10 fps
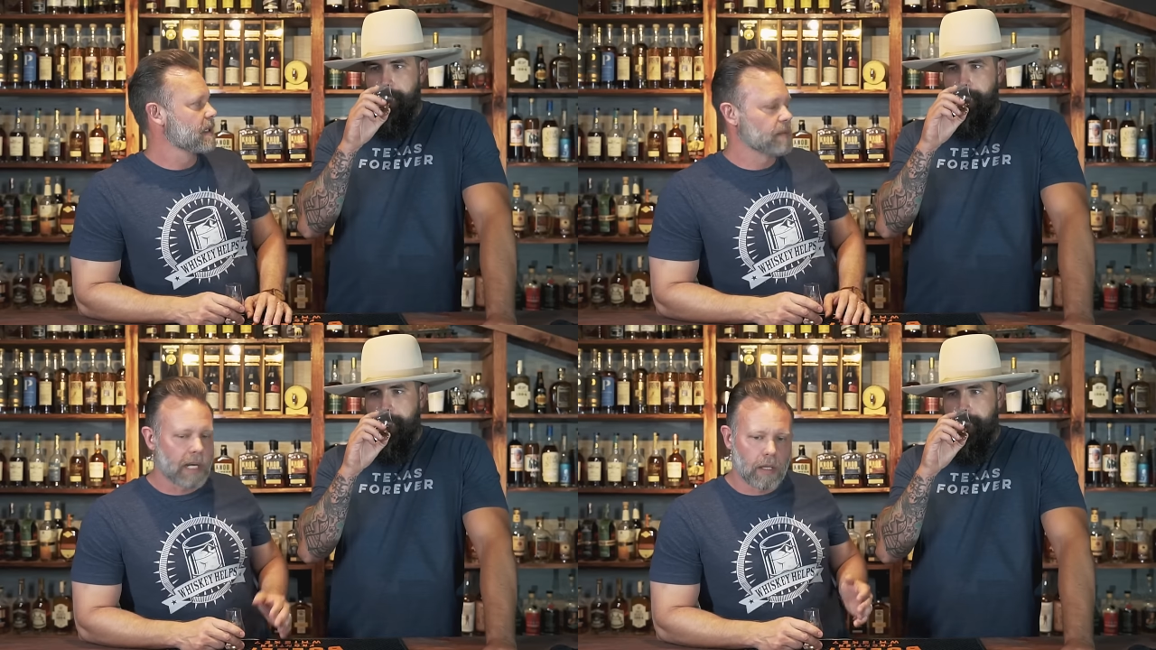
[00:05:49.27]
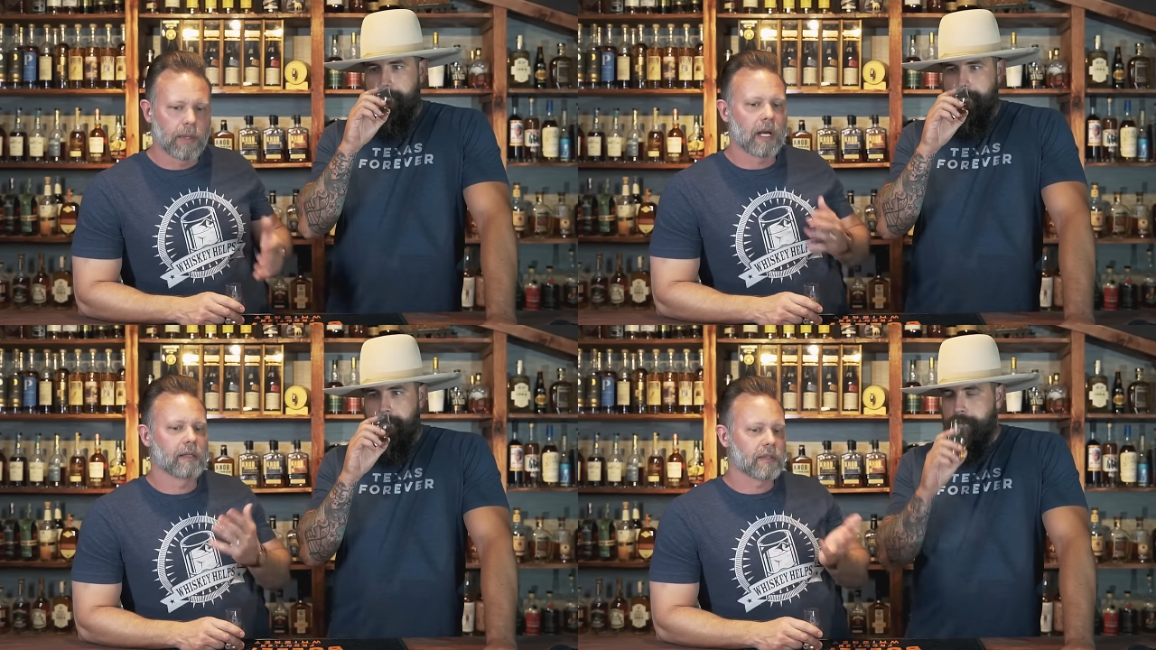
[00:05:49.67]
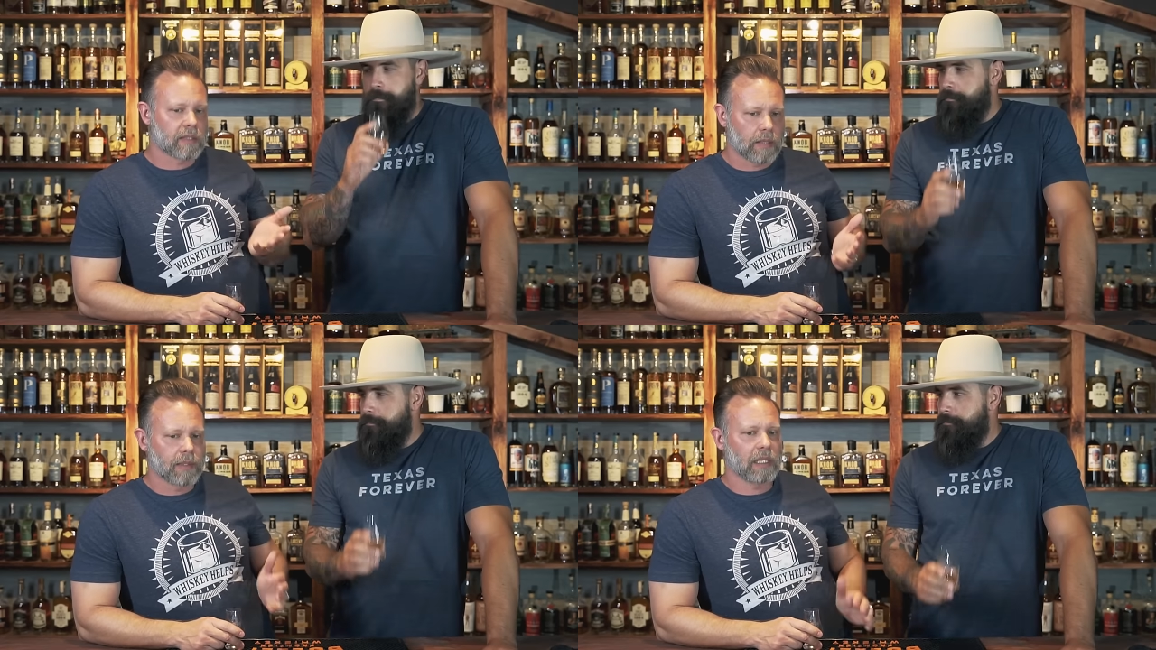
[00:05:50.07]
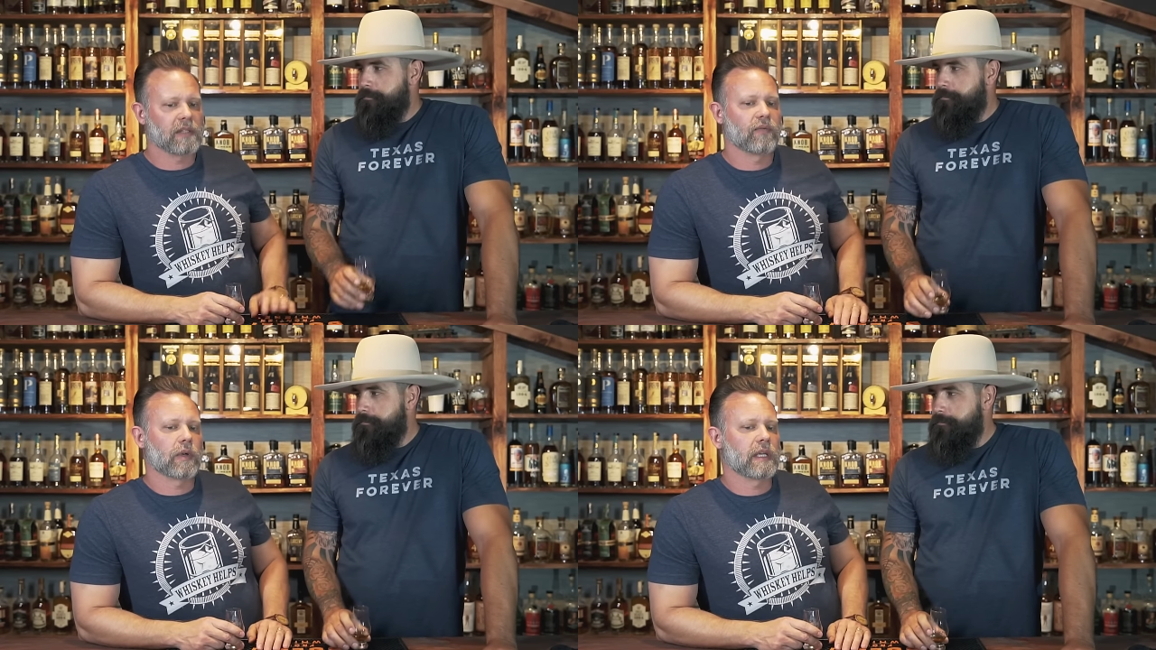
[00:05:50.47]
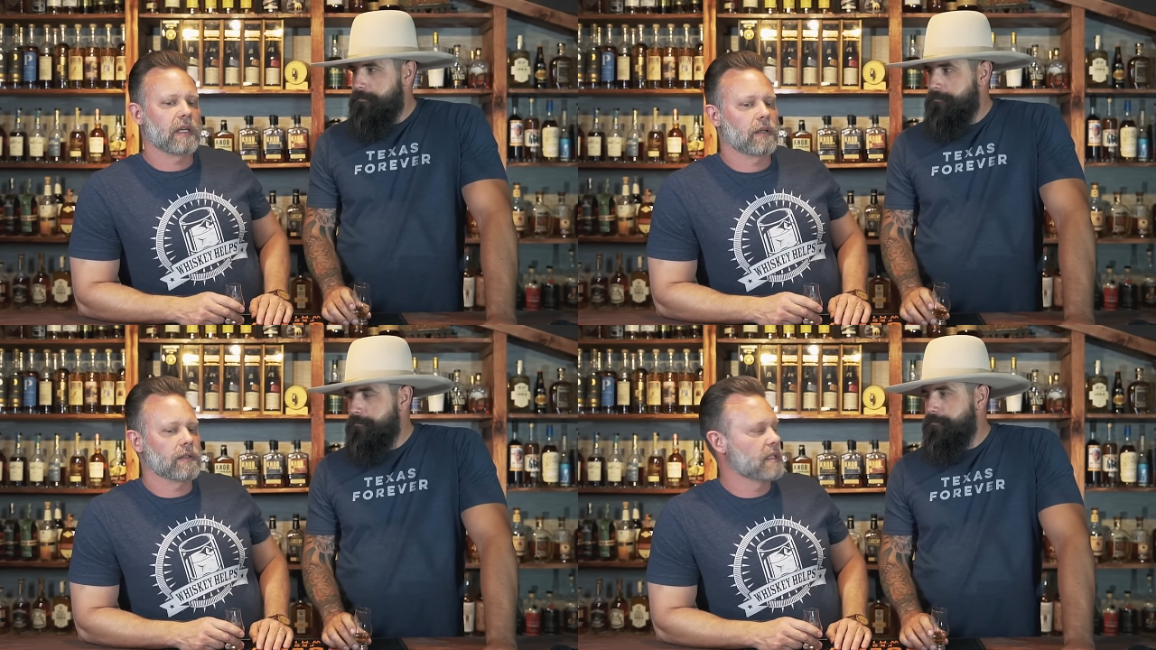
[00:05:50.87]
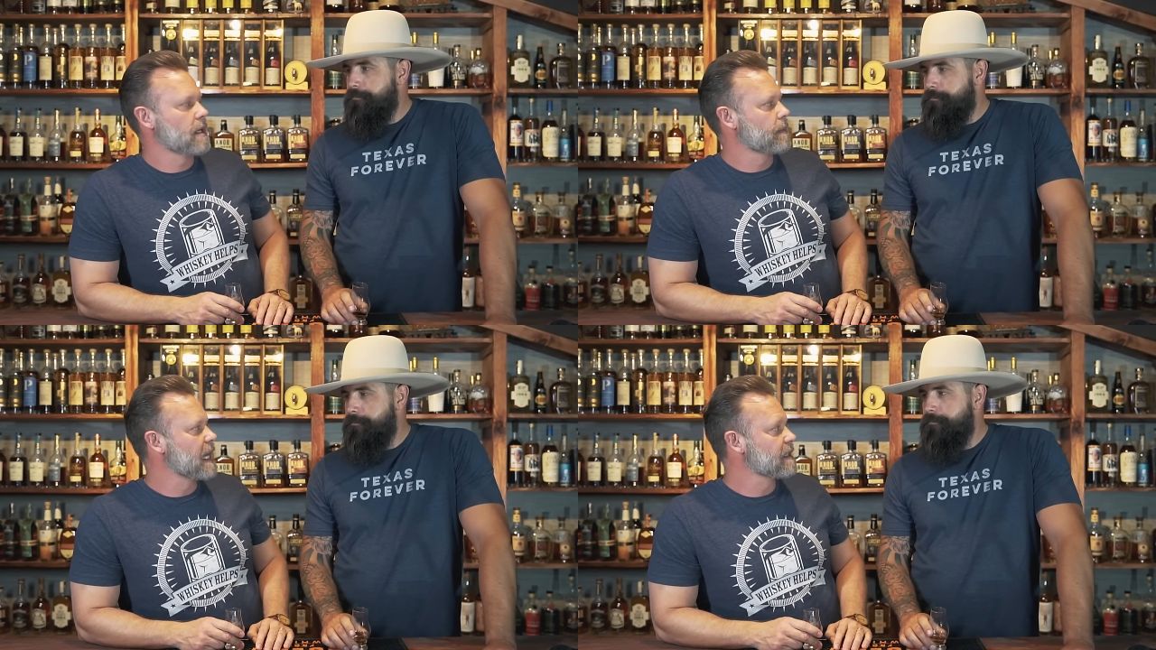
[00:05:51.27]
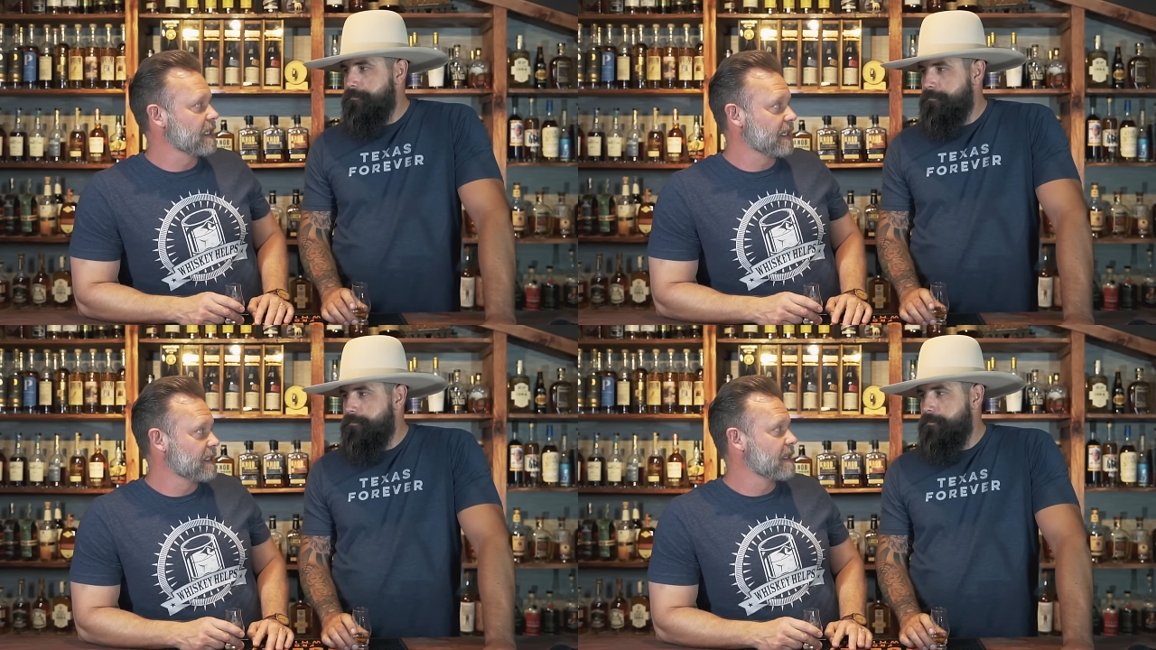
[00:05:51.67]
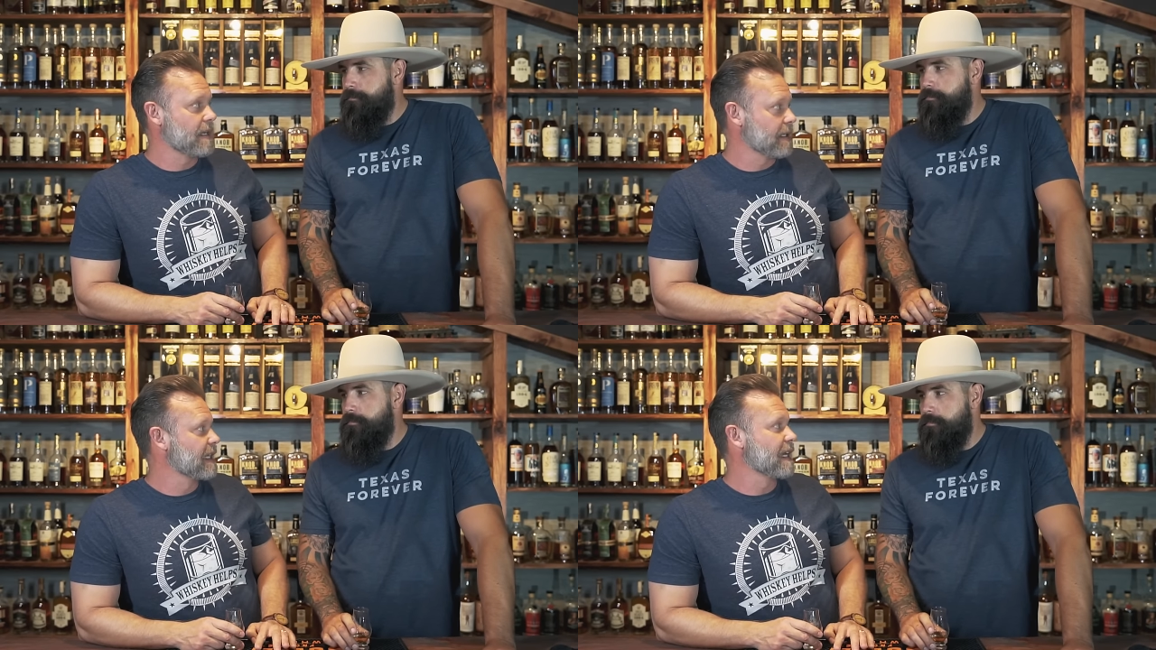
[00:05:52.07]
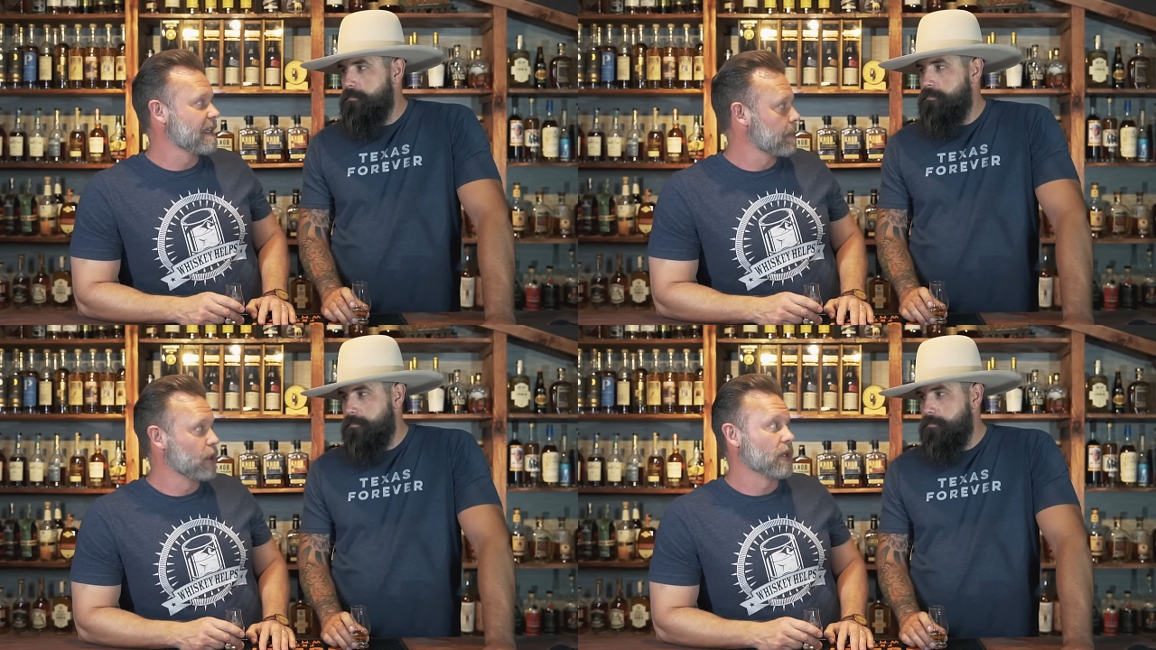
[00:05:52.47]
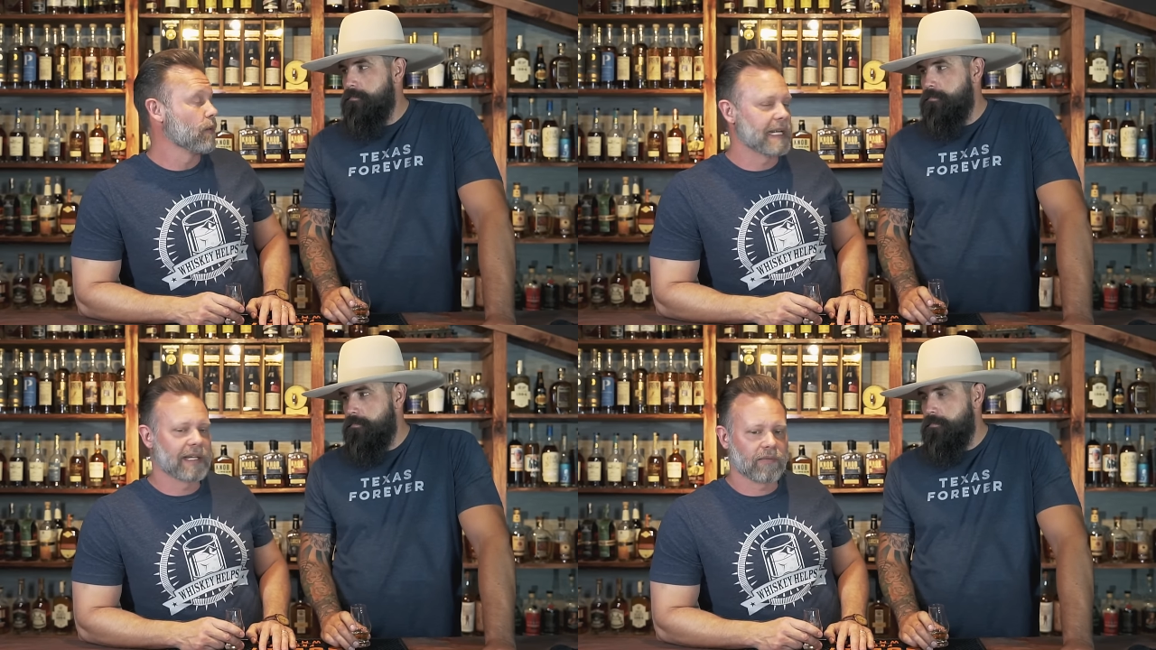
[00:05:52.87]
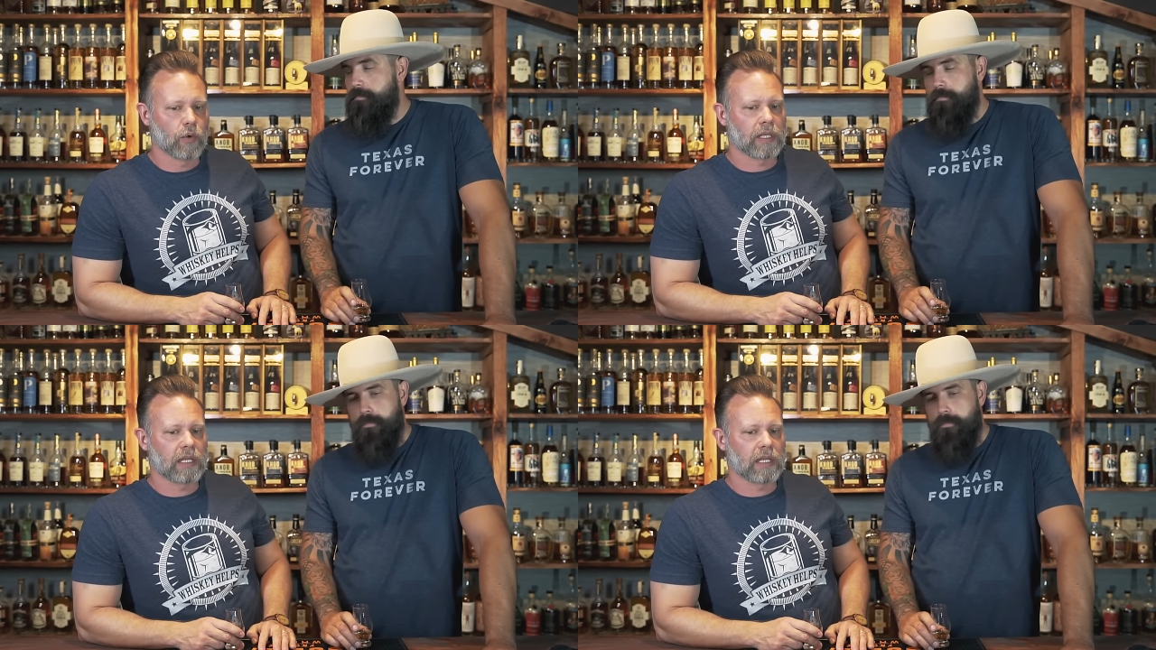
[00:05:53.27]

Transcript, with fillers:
Speaker 1: but it's bond bond, so it's got to be at least four years. I'm mm-hmm. guessing it, they again they pull it right at four